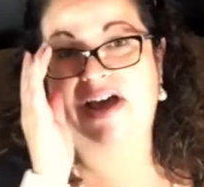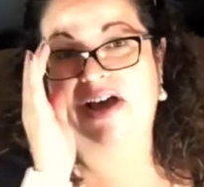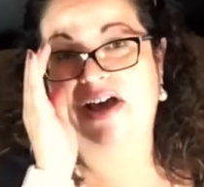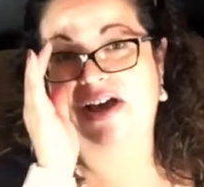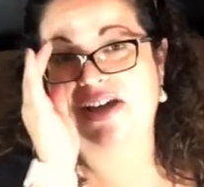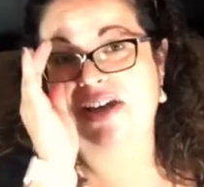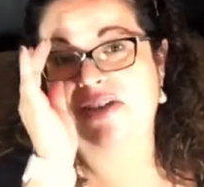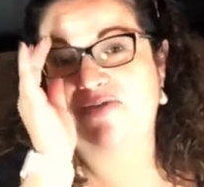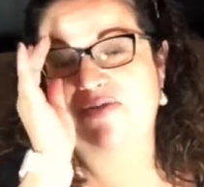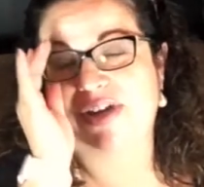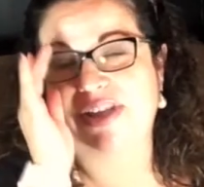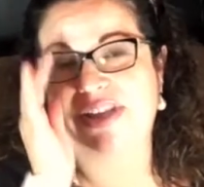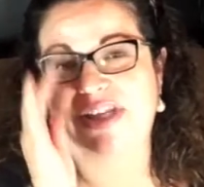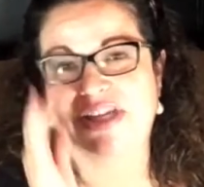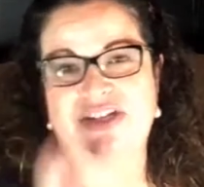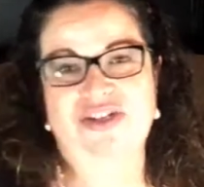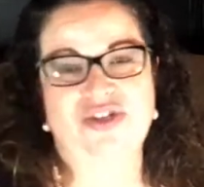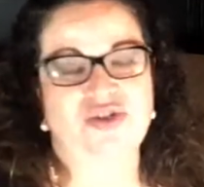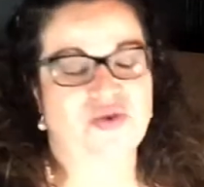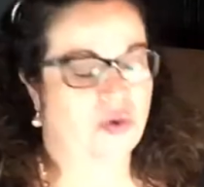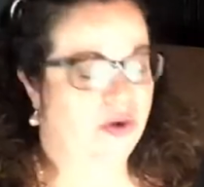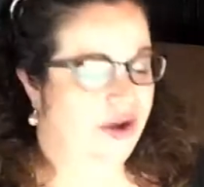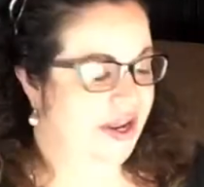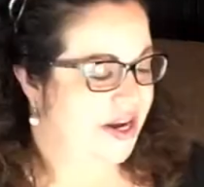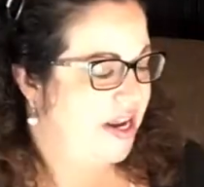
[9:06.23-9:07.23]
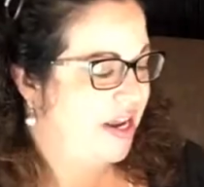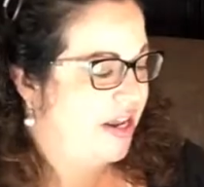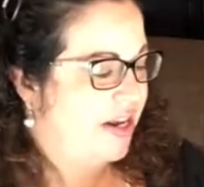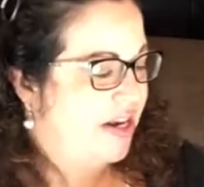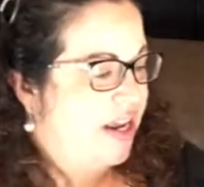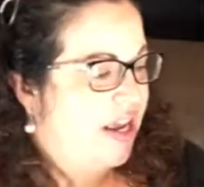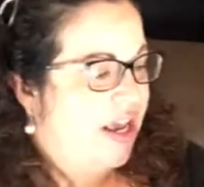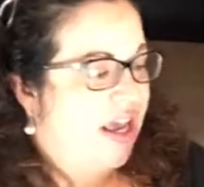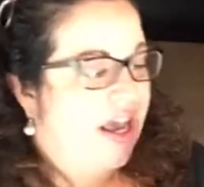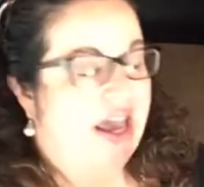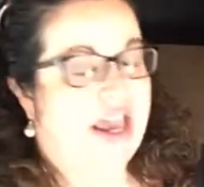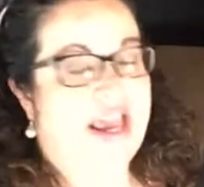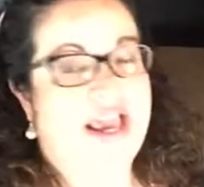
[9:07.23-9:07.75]
He really enjoyed it,
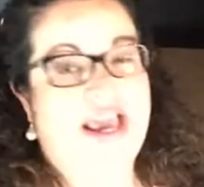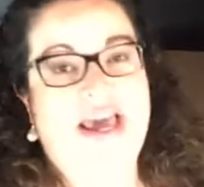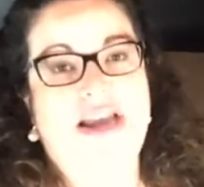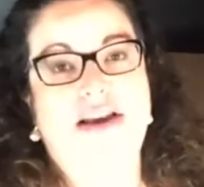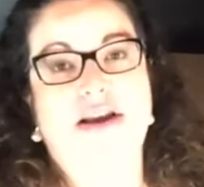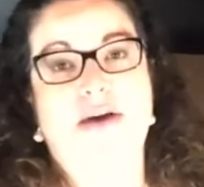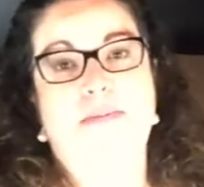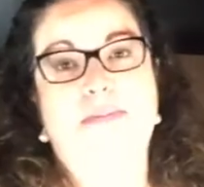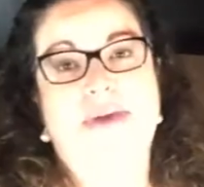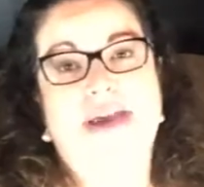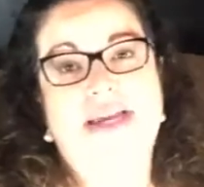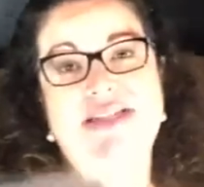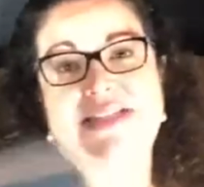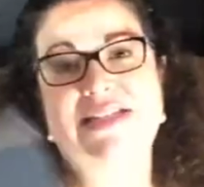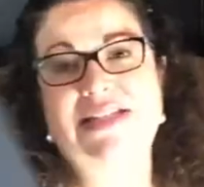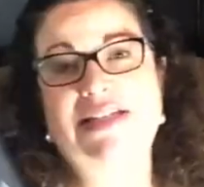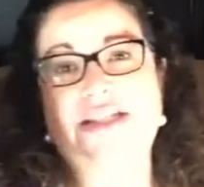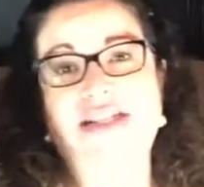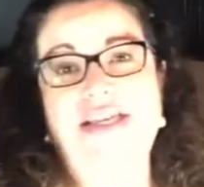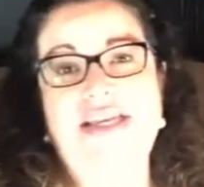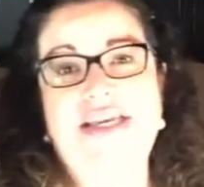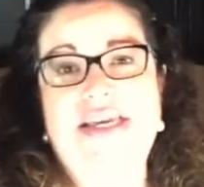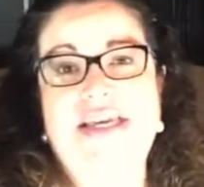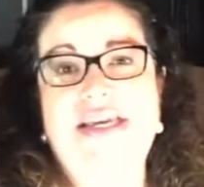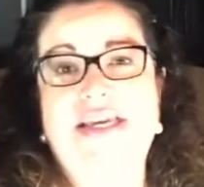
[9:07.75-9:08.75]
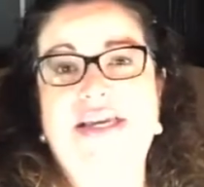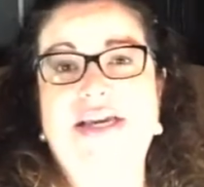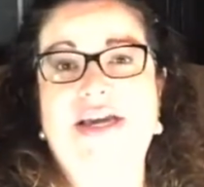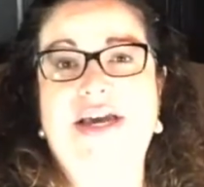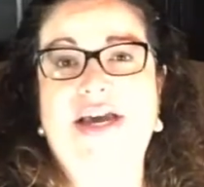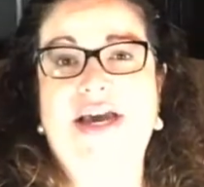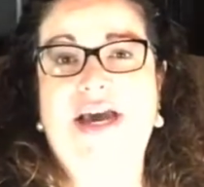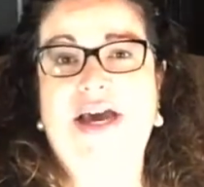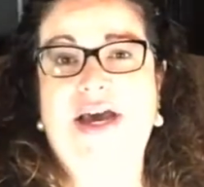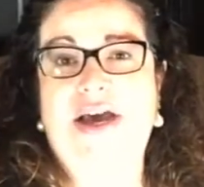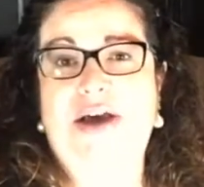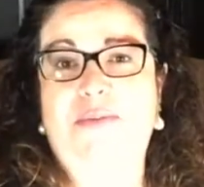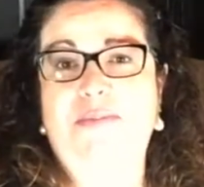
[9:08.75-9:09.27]
and basically
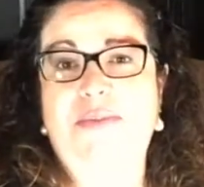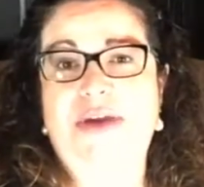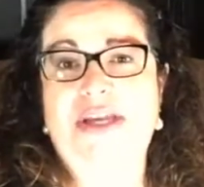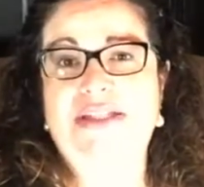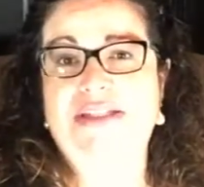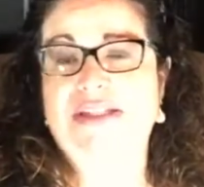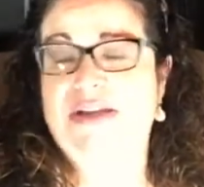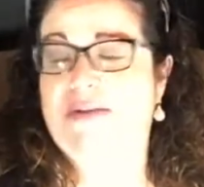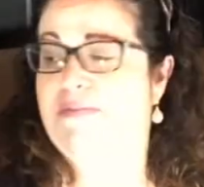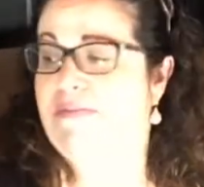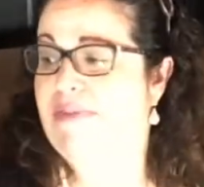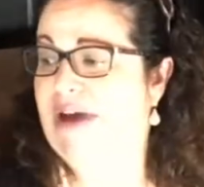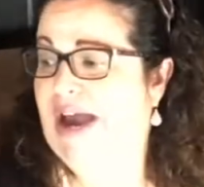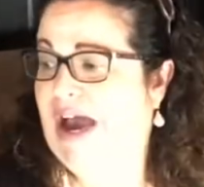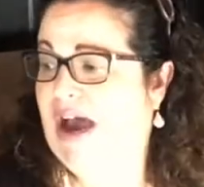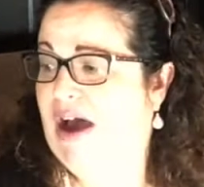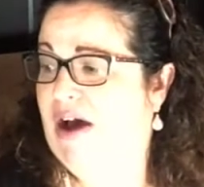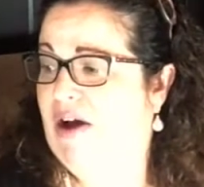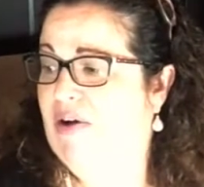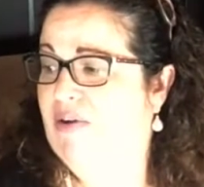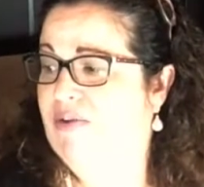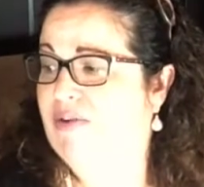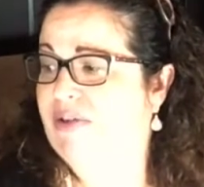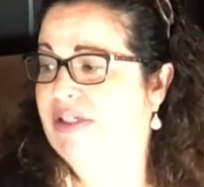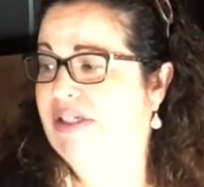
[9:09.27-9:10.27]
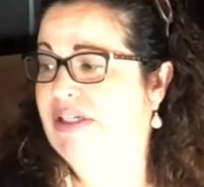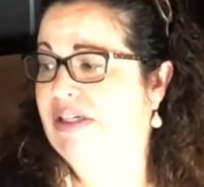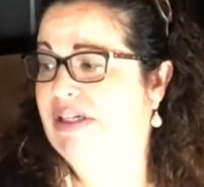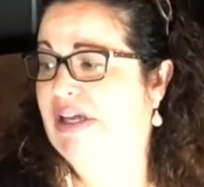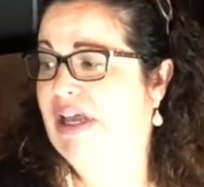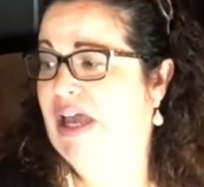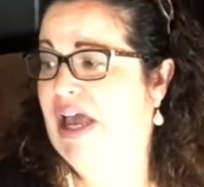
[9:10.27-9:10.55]
it's about